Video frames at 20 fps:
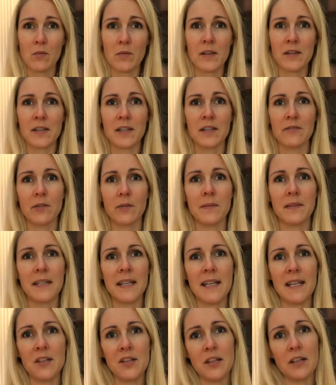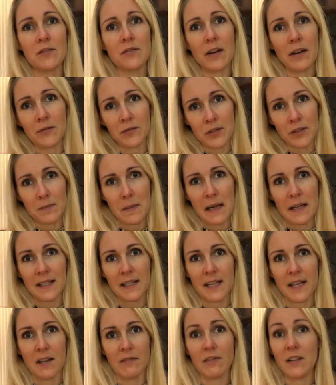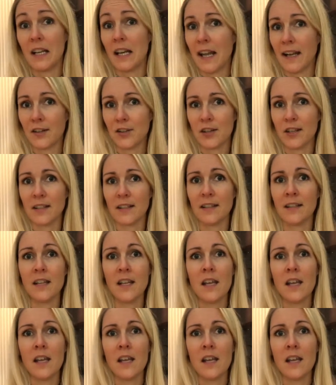which is from TIGI's retrospective collection.